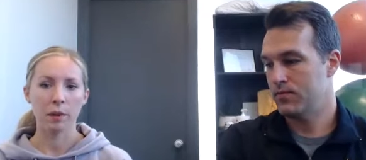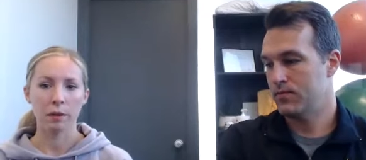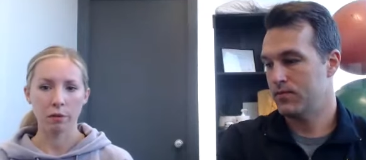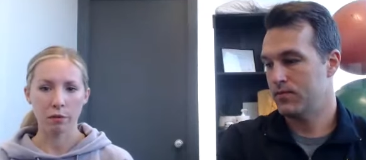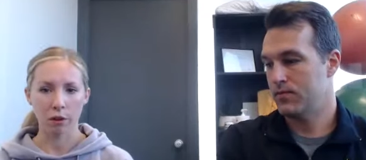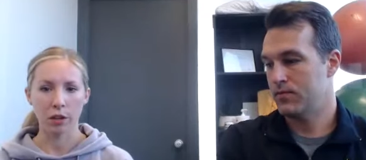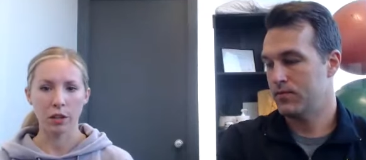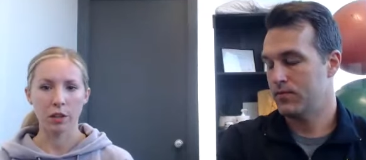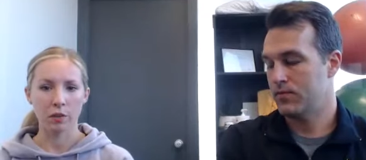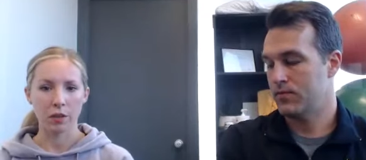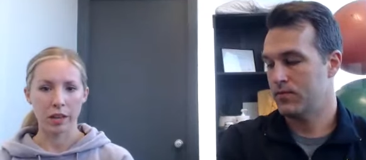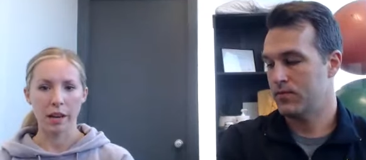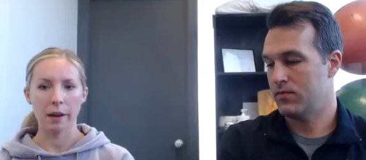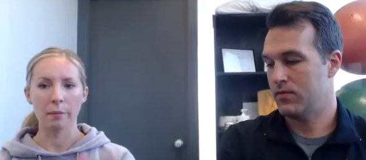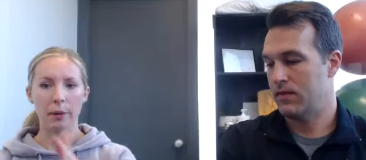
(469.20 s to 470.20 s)
Speaker 1: before you
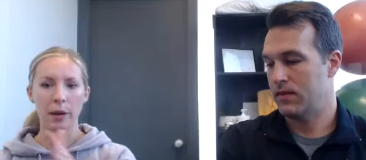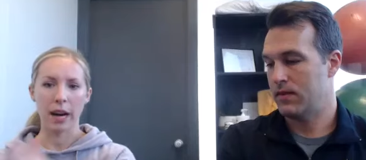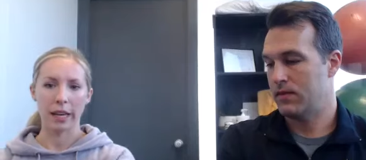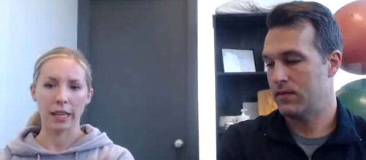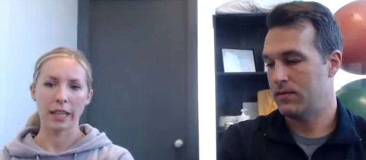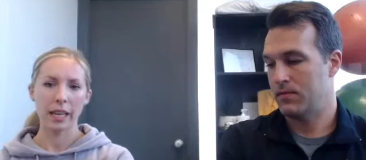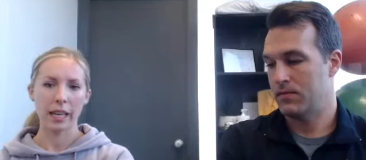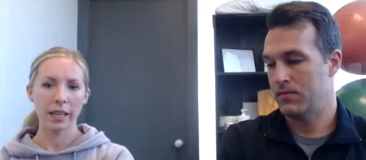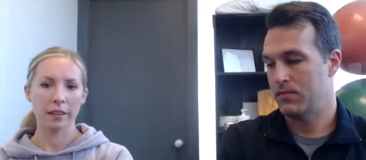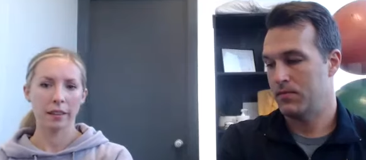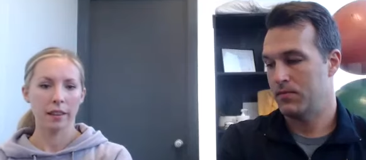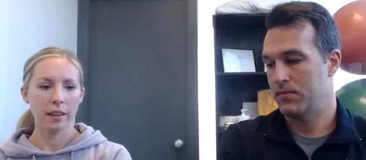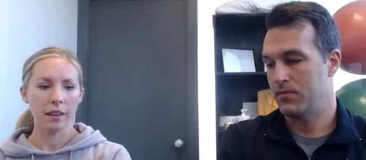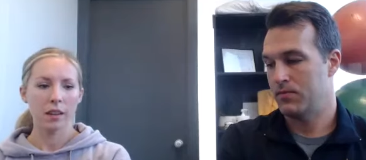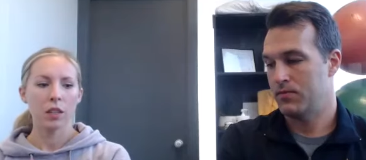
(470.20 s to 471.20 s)
get pregnant,
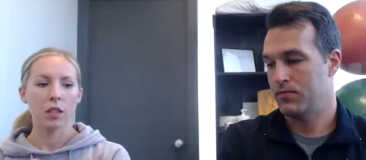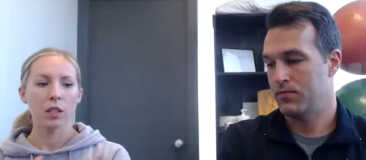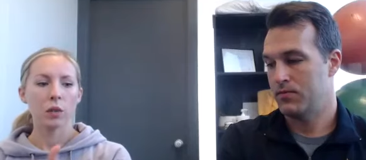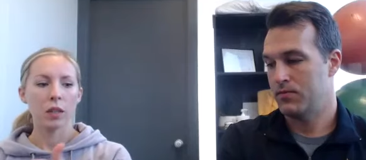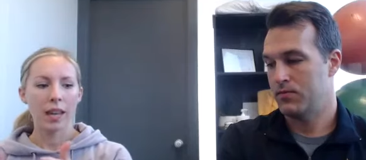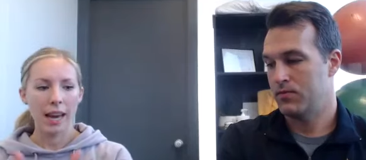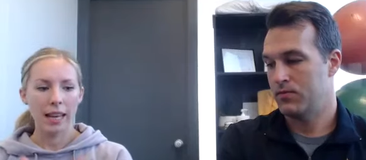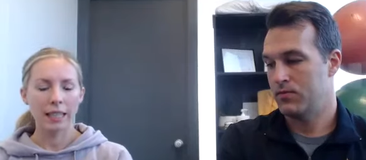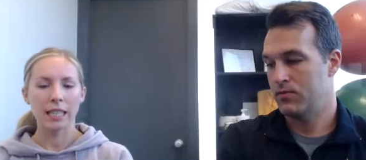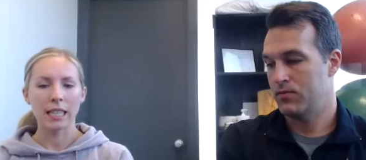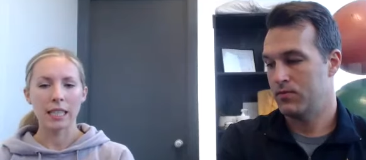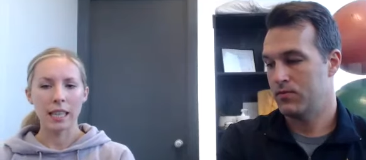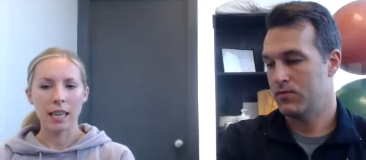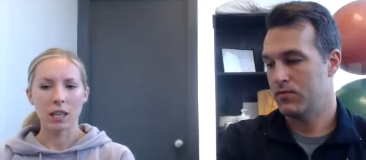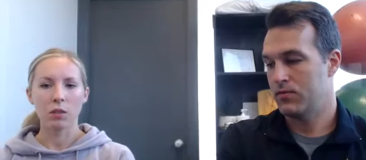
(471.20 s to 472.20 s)
you can
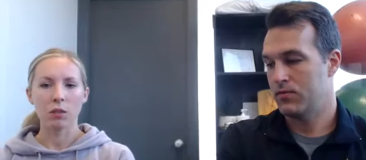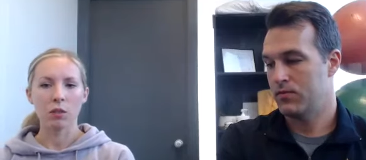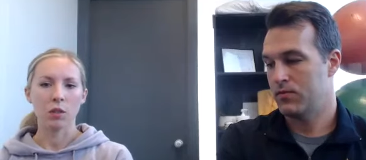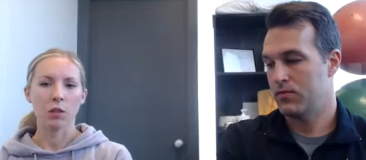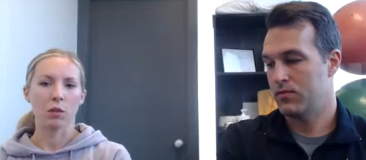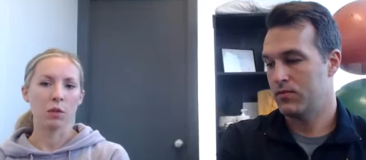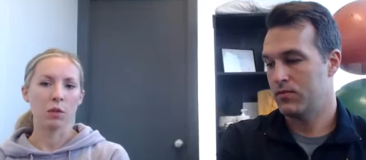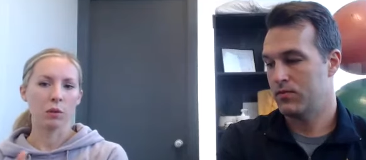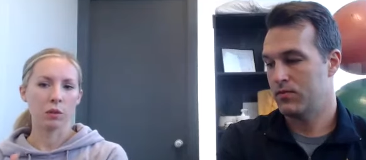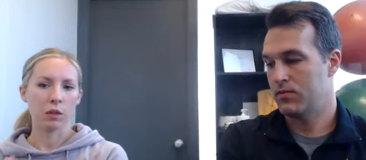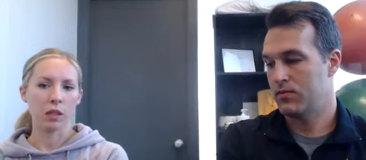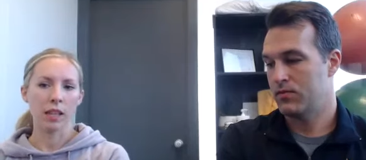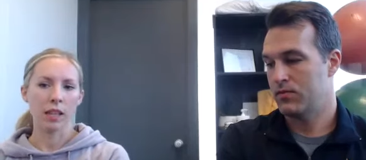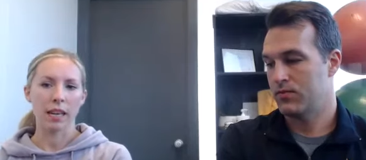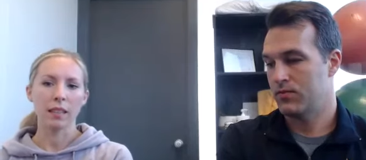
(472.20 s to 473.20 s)
continue to do those
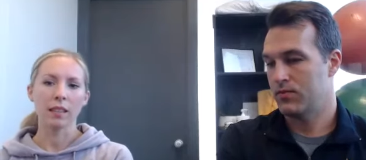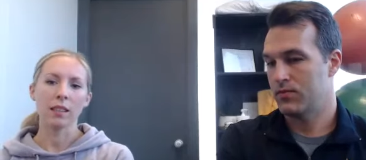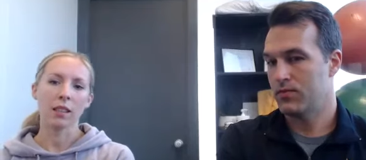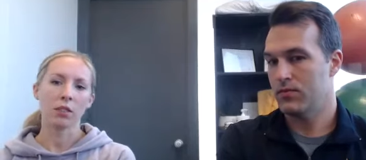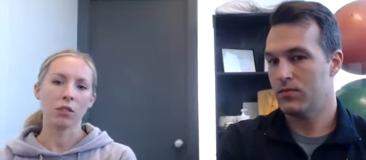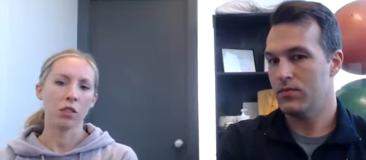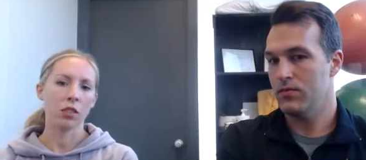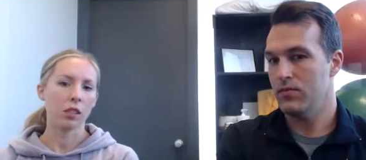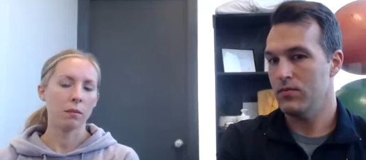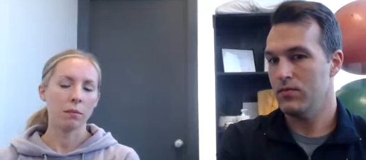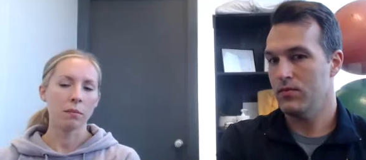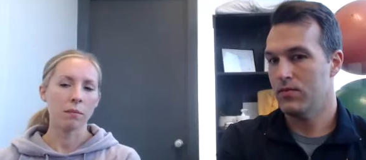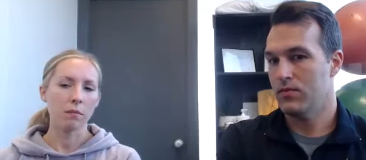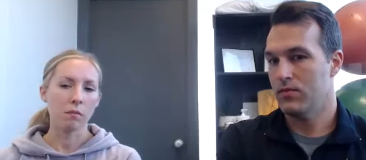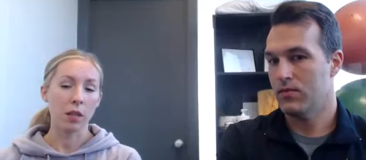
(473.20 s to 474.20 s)
things. It's just
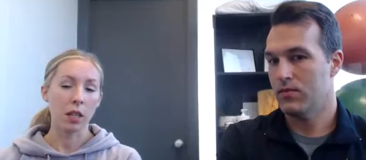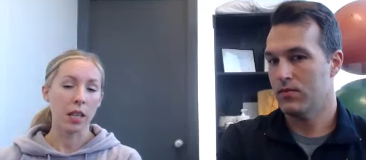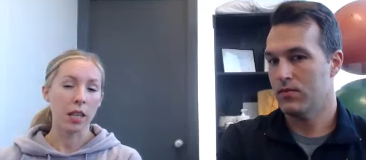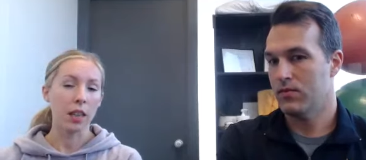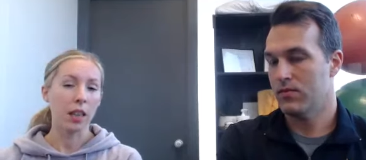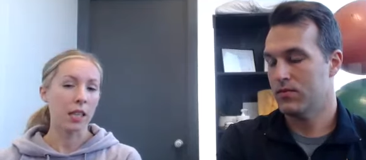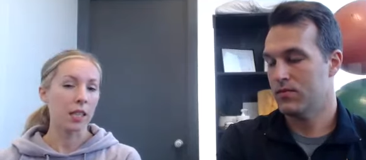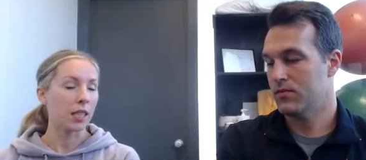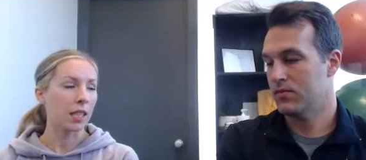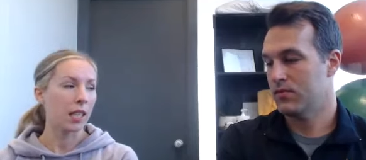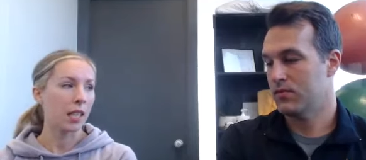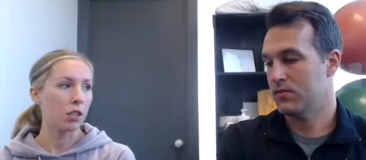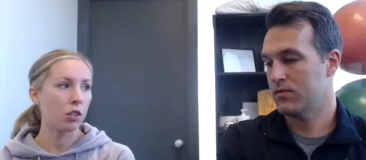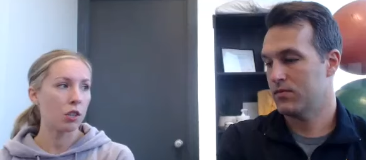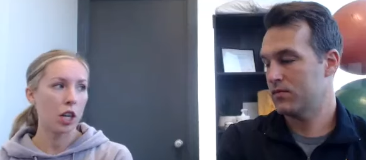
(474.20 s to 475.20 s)
really
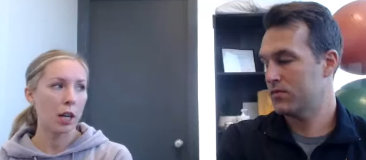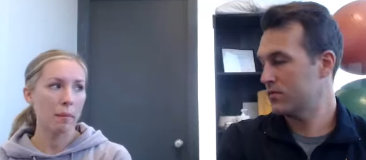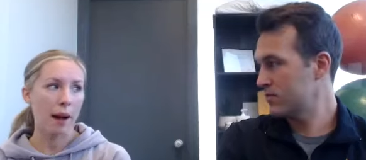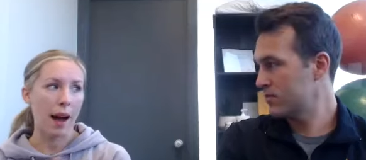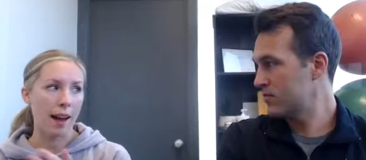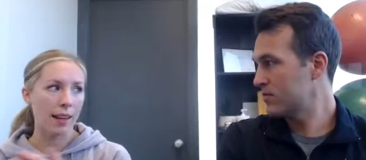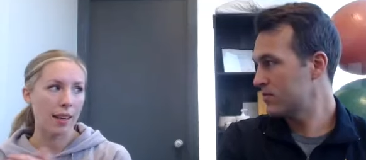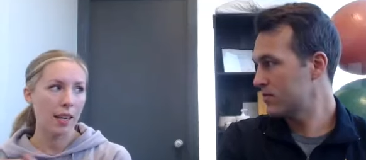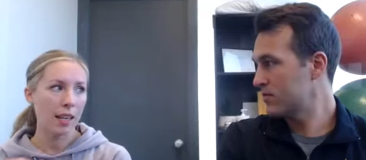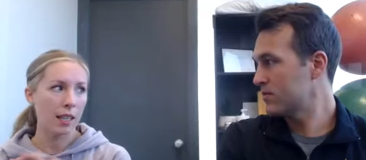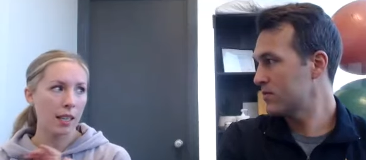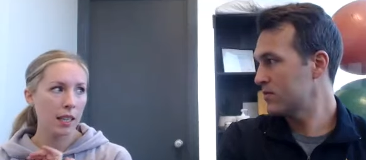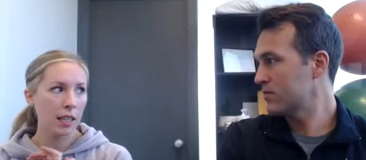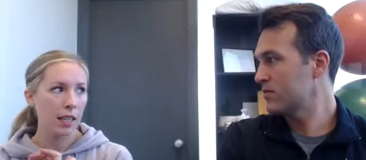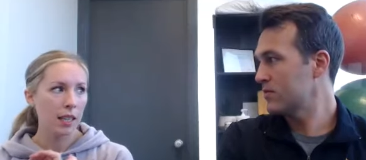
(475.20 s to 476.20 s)
listening to your body
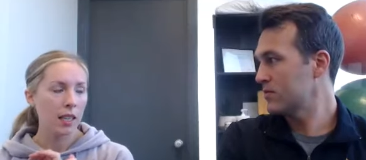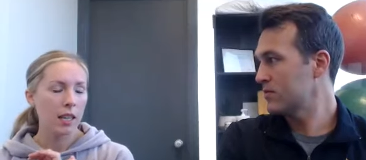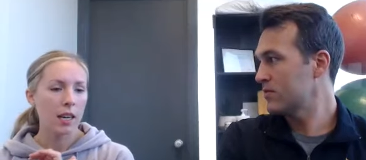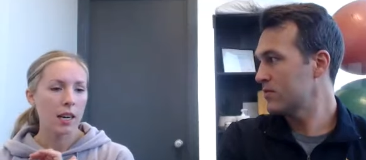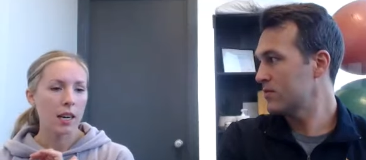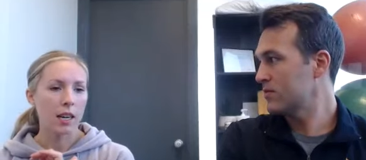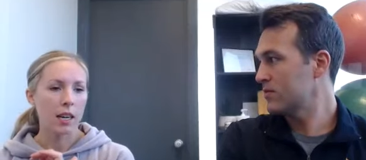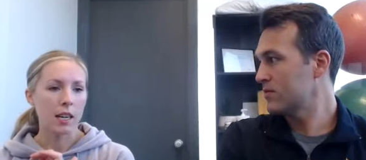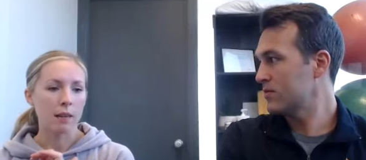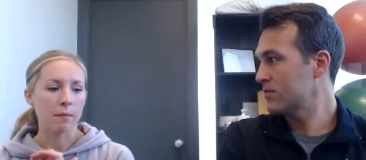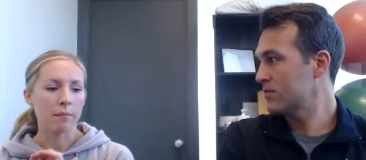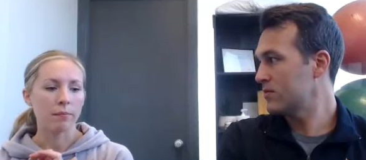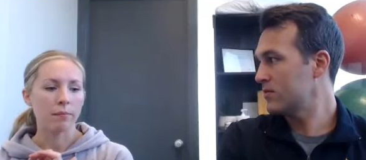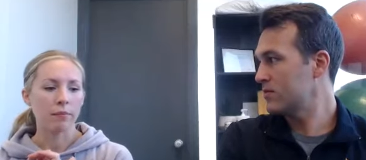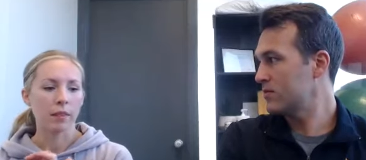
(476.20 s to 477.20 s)

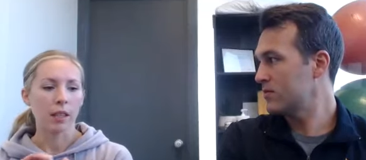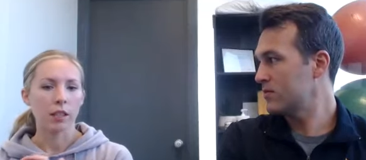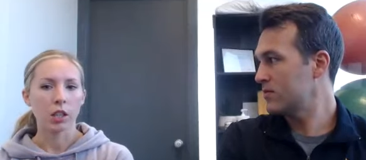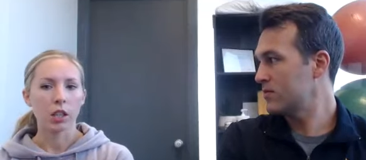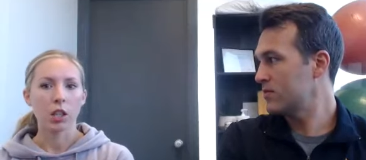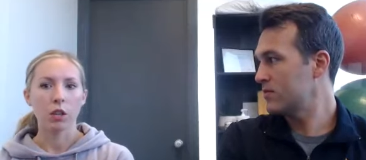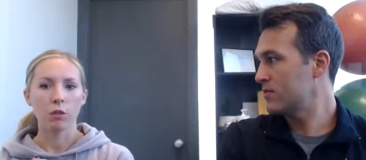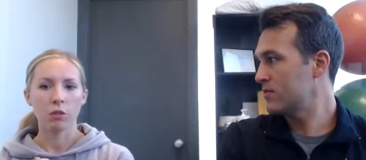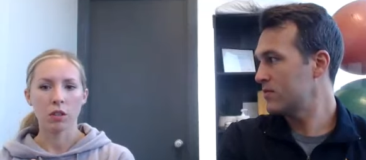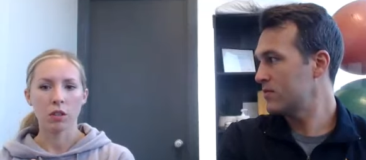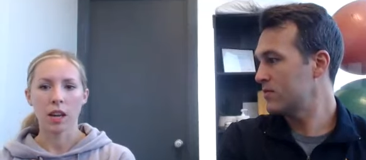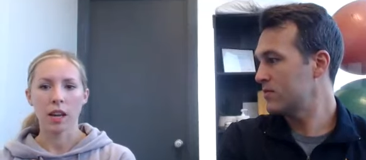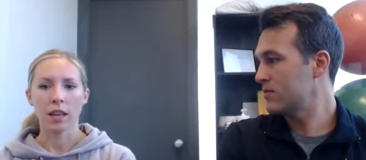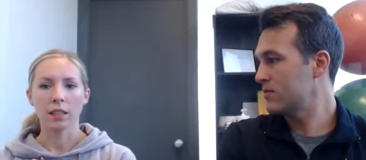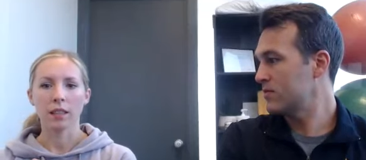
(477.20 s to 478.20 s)
is a huge
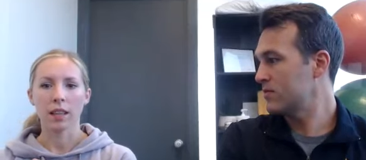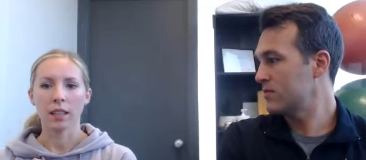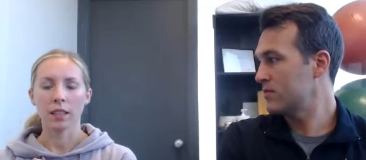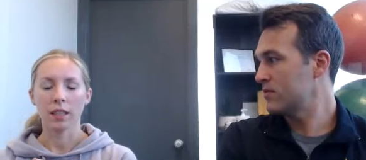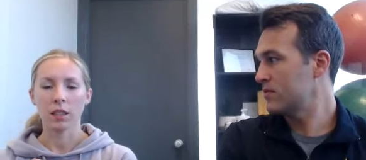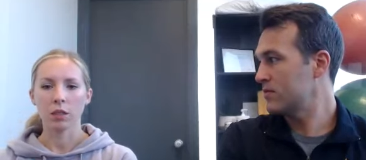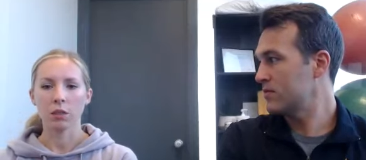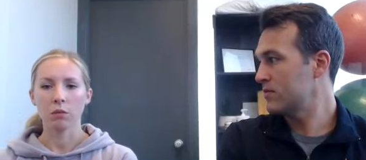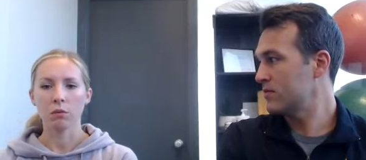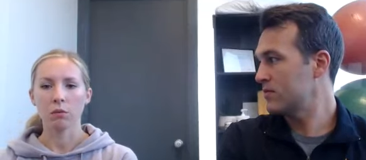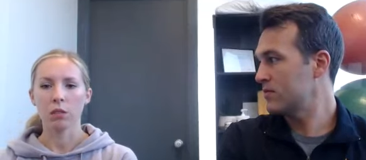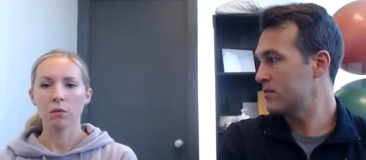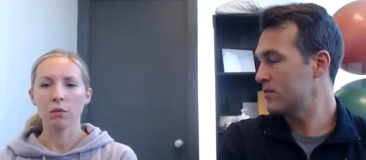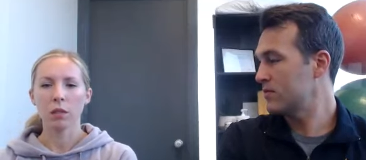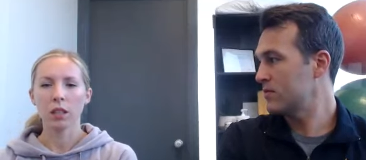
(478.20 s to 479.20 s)
thing. Like you
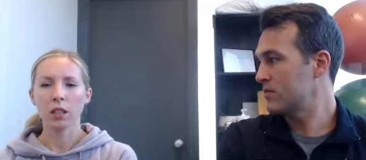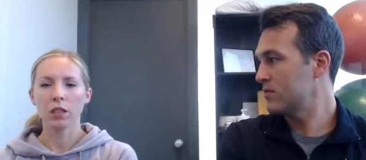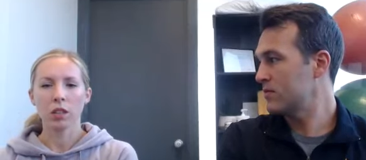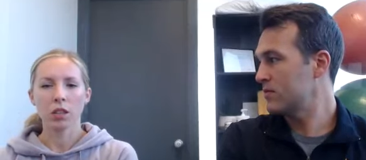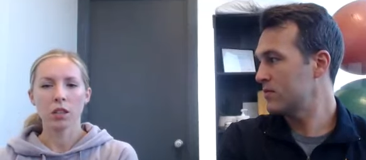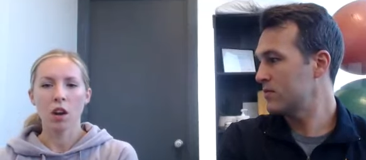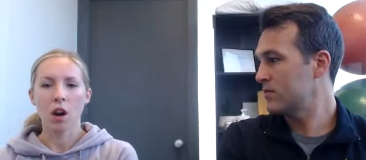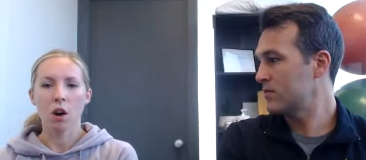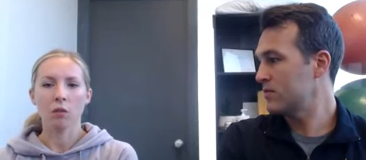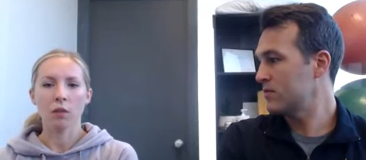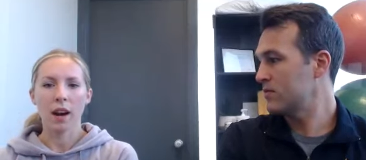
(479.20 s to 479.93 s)
really should know,